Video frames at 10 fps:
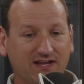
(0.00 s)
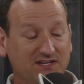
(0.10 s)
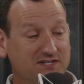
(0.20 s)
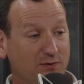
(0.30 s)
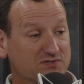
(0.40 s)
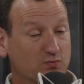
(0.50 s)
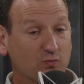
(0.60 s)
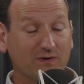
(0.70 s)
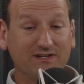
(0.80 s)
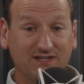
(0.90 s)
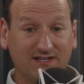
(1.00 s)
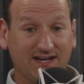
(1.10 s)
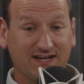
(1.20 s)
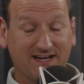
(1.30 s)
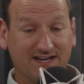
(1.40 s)
Intel was really
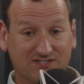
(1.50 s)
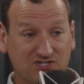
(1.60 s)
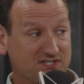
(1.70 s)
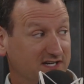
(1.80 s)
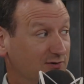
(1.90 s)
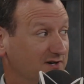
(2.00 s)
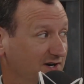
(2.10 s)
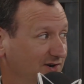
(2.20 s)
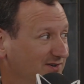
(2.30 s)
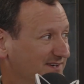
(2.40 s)
laying an egg just a year ago.